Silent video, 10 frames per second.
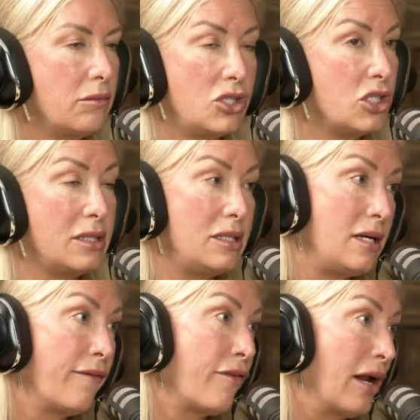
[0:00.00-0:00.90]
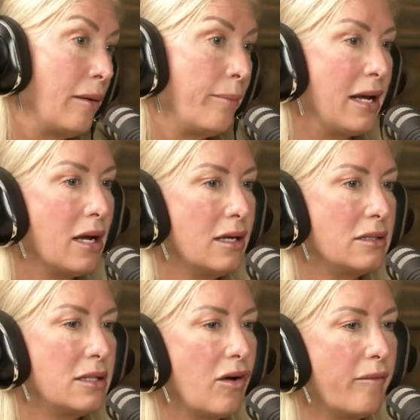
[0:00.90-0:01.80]
just different
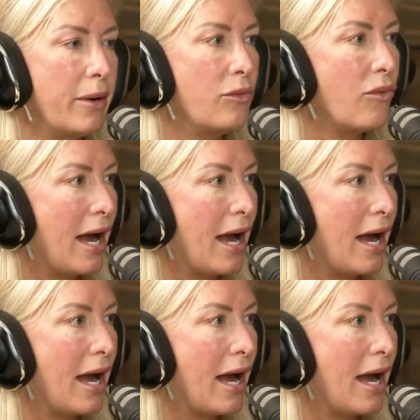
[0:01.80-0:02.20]
because there have been